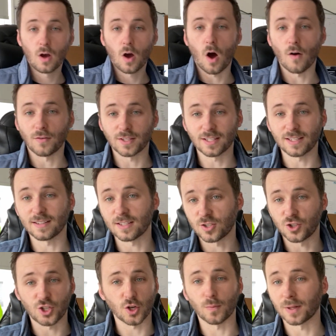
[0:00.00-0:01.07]
Obviously, there's
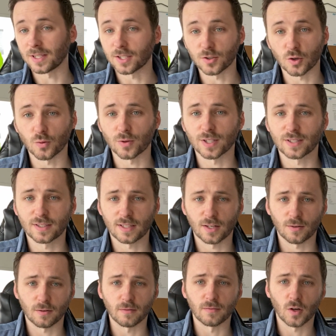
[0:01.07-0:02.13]
geopolitical risks that
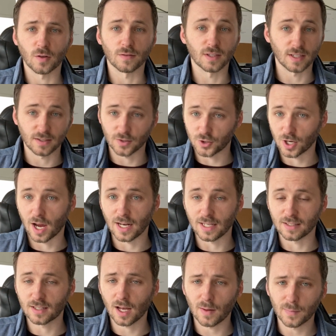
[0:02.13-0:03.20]
are involved. This is a Chinese
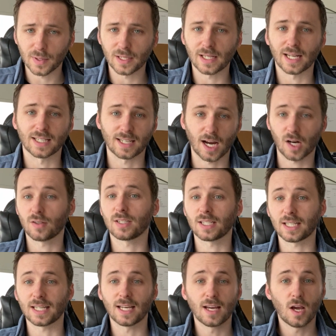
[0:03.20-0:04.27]
company, and
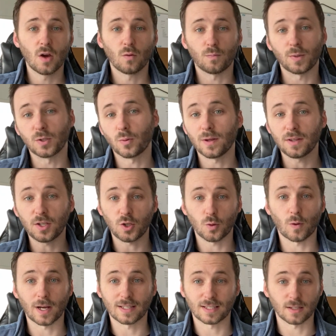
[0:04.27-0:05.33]
currently between the
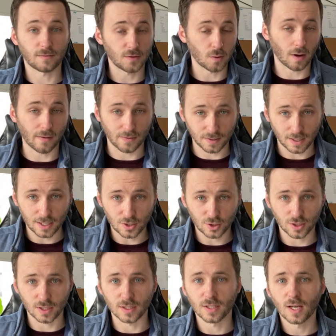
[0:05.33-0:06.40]
US and a few other
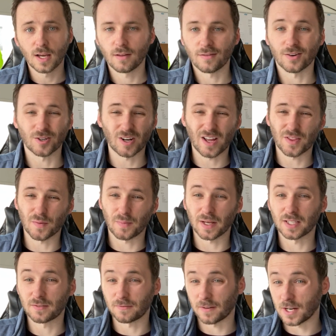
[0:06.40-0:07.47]
nations, there aren't the
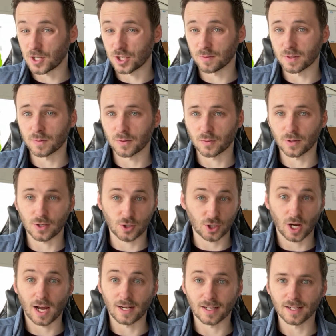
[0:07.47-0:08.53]
best friendships between
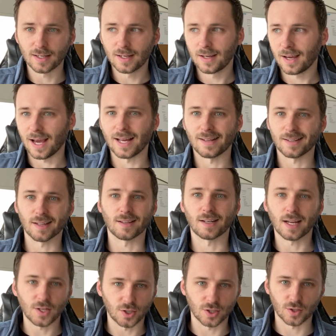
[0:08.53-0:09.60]
China and other
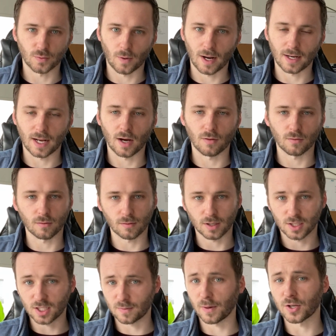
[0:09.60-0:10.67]
nations right now,
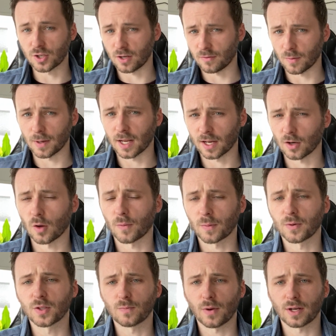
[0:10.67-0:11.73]
especially from an economic
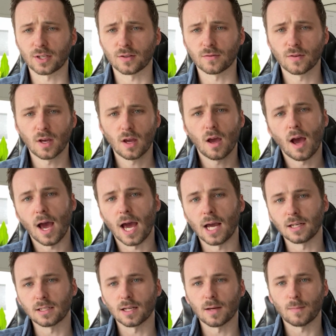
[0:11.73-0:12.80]
perspective.
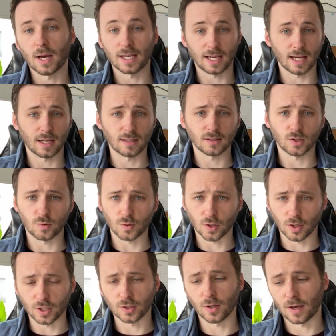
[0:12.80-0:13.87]
And again, you're
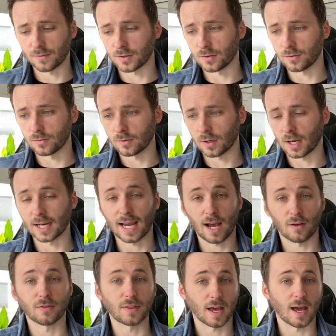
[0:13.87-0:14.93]
going to have to
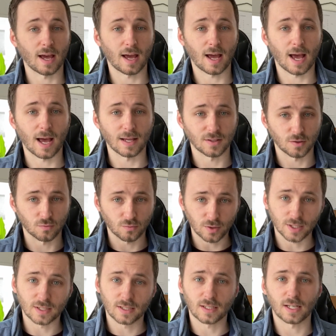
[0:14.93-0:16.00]
account that as a
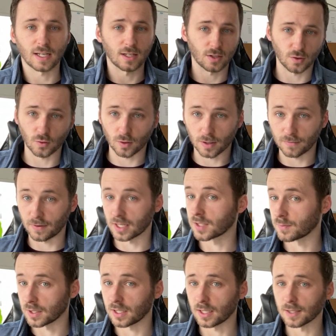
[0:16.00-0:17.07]
risk in your
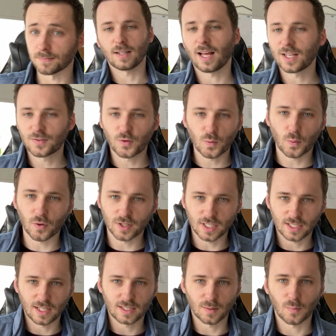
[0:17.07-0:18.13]
investment here. Last few points I'd
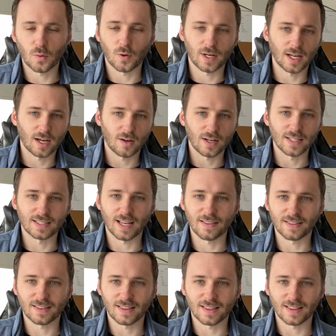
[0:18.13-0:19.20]
like to point out is
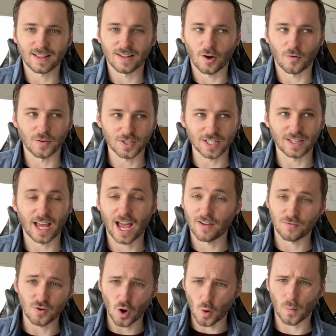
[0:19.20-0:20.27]
that obviously they have
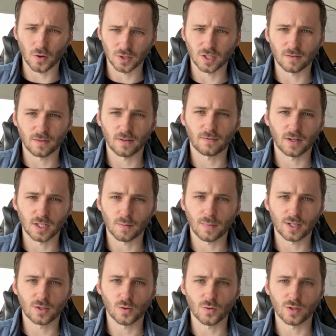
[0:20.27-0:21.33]
no positive
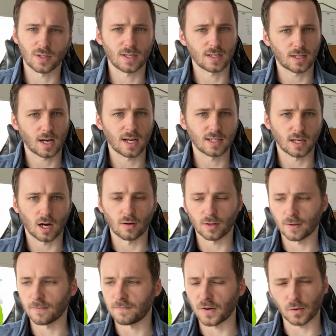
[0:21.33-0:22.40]
fundamentals. These guys are in
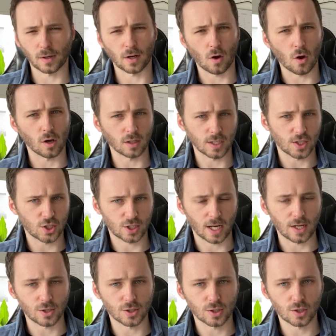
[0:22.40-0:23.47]
the very early
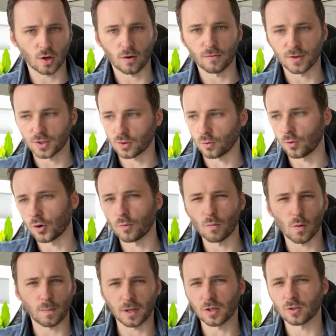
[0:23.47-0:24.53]
stages of this
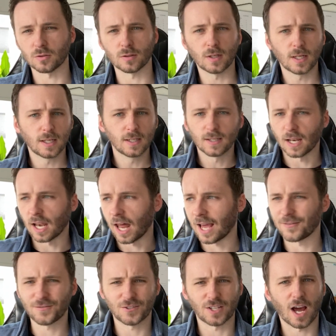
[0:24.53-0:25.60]
automobile
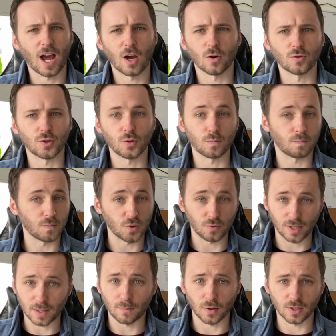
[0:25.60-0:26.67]
lifestyle, new
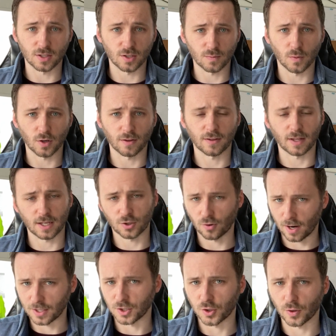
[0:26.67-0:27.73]
unique business model that they're
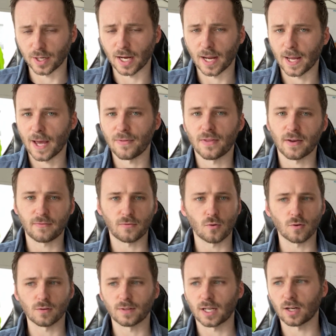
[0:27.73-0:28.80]
trying to create. And
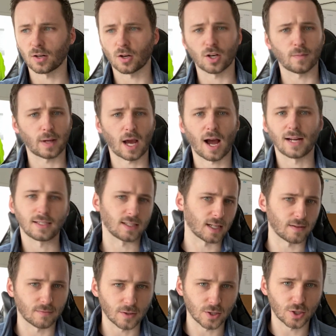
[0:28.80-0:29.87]
therefore they are going to be highly
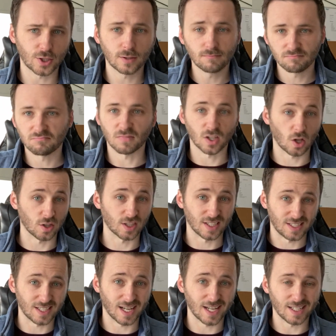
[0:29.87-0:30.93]
leveraged, lots of
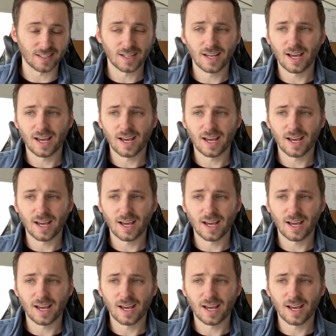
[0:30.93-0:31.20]
debt,